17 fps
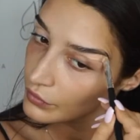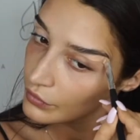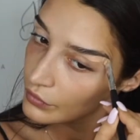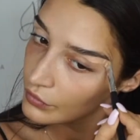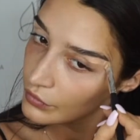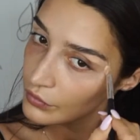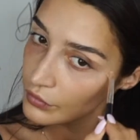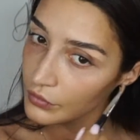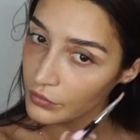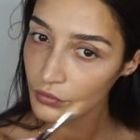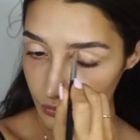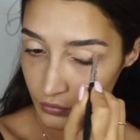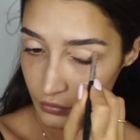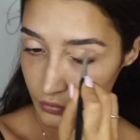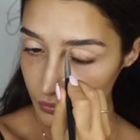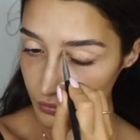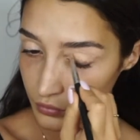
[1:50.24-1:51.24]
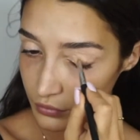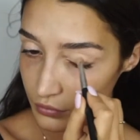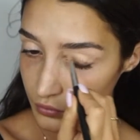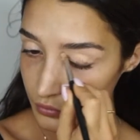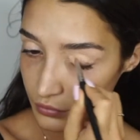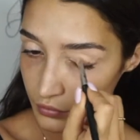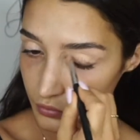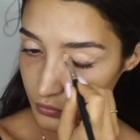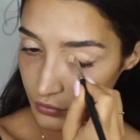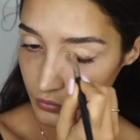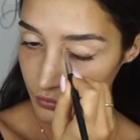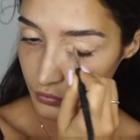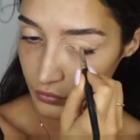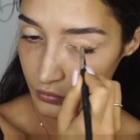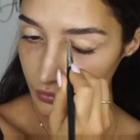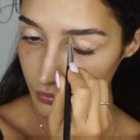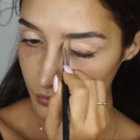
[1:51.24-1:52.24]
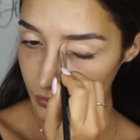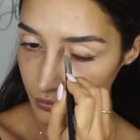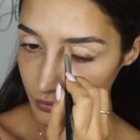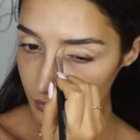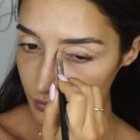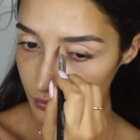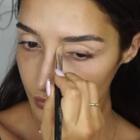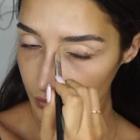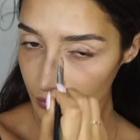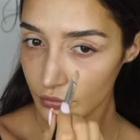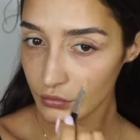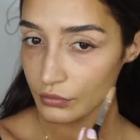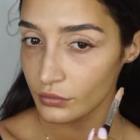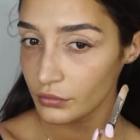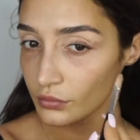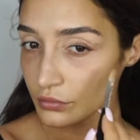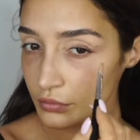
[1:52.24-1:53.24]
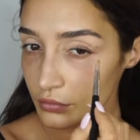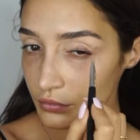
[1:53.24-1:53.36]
talking because Maddie comes halfway through the video. So